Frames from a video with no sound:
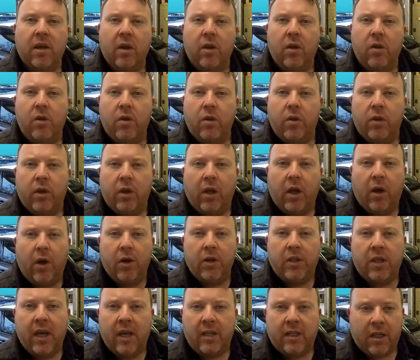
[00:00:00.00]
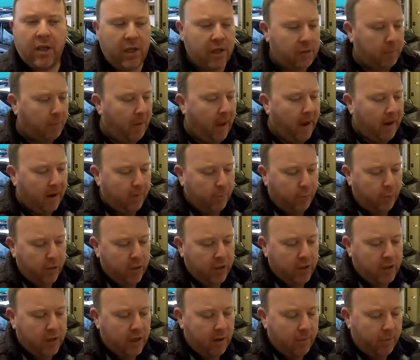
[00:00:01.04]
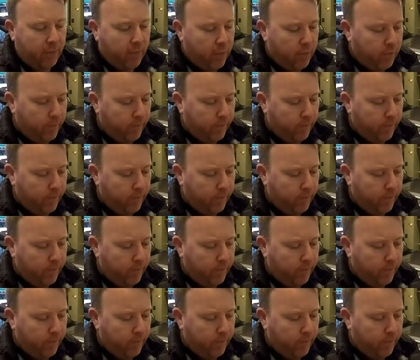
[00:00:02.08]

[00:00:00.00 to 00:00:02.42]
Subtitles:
the contents of this pack are pretty simple.